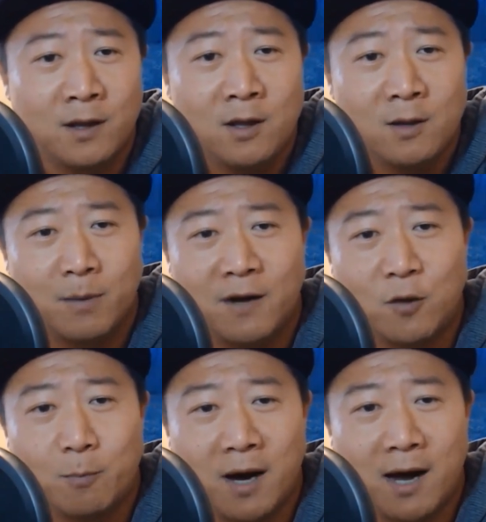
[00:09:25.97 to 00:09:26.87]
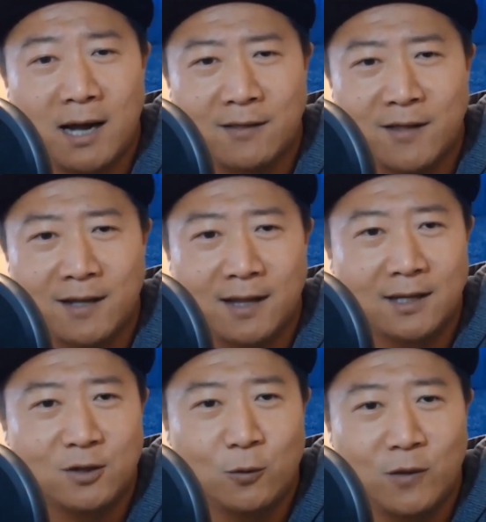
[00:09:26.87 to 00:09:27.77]
But if you buy it, I think like
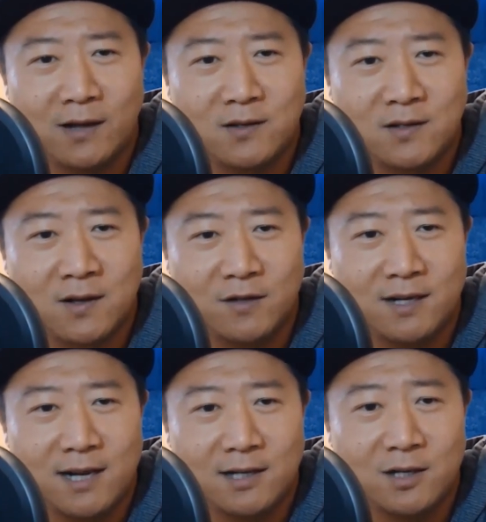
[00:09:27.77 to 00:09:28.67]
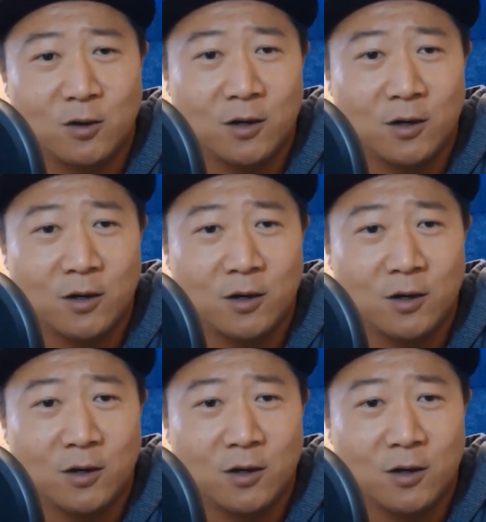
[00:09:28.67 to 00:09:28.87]
in 2017-18,